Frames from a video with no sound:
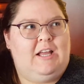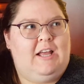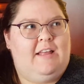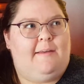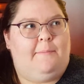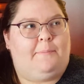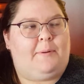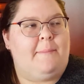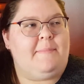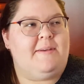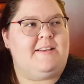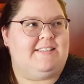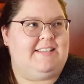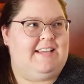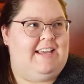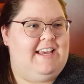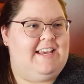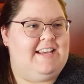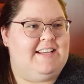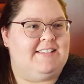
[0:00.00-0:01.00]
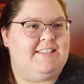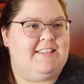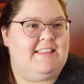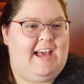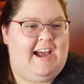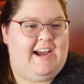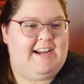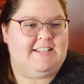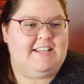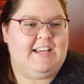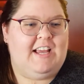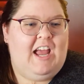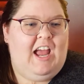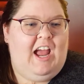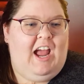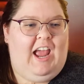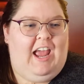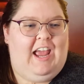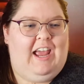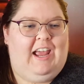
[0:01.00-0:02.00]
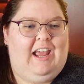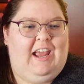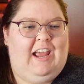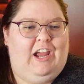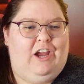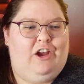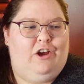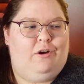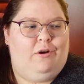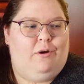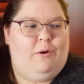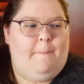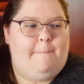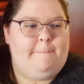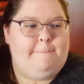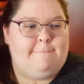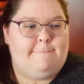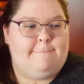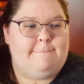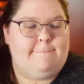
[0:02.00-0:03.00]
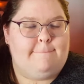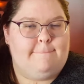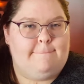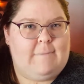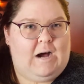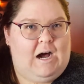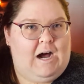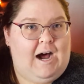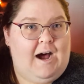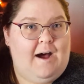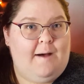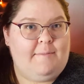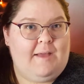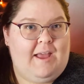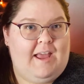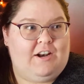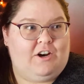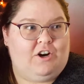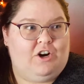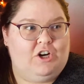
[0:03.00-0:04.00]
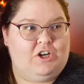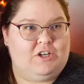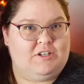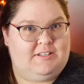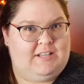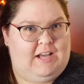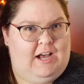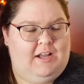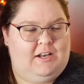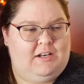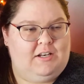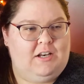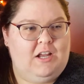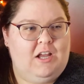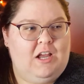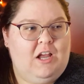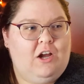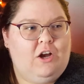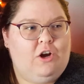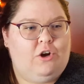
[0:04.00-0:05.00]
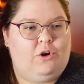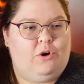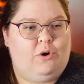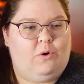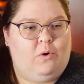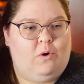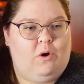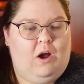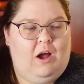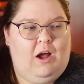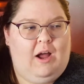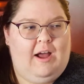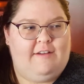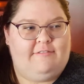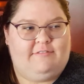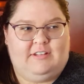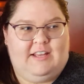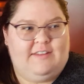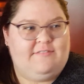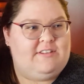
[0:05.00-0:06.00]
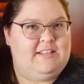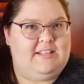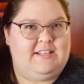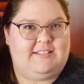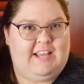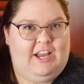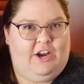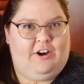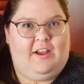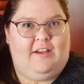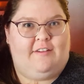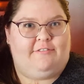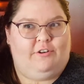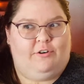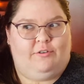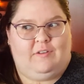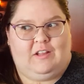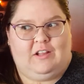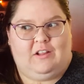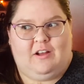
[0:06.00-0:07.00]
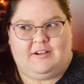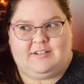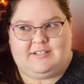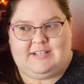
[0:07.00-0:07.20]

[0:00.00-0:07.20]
the premise is that a mom and her son who have lived in this area for a really long